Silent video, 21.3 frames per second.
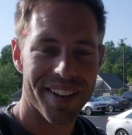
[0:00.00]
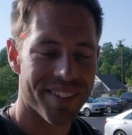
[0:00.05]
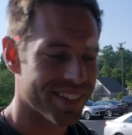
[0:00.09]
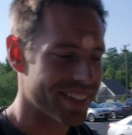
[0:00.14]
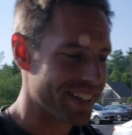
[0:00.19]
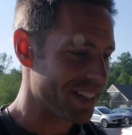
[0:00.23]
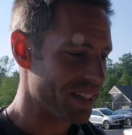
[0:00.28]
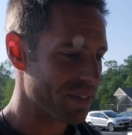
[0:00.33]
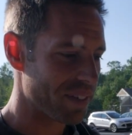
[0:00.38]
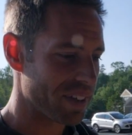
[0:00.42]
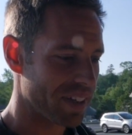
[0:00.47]
have
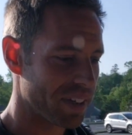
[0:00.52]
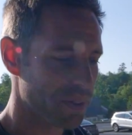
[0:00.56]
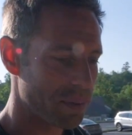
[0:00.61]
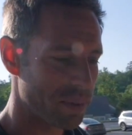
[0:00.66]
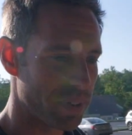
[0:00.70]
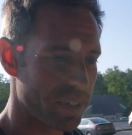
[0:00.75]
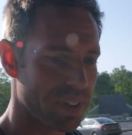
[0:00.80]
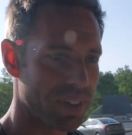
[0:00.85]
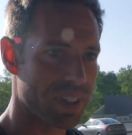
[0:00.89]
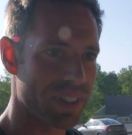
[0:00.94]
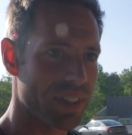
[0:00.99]
an elevator.
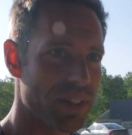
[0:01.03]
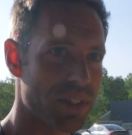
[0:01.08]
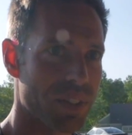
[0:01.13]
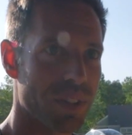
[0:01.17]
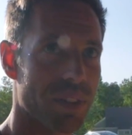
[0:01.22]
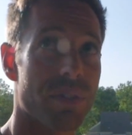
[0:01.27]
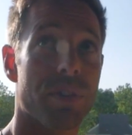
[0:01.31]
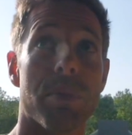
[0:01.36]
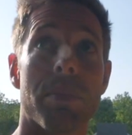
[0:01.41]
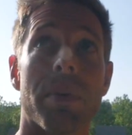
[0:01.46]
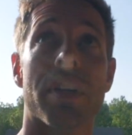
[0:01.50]
We were
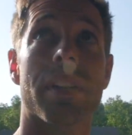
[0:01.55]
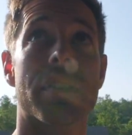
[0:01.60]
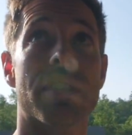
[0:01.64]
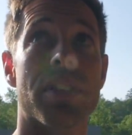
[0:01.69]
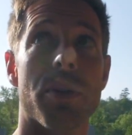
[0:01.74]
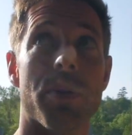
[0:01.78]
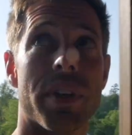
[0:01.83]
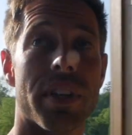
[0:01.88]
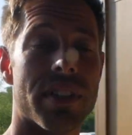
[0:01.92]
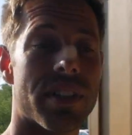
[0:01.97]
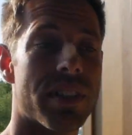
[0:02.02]
concerned for a minute because
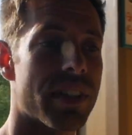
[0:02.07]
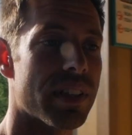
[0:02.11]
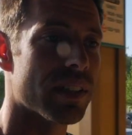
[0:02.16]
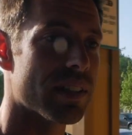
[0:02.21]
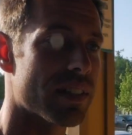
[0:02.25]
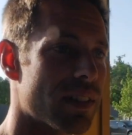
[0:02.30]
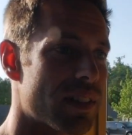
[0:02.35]
all we could see is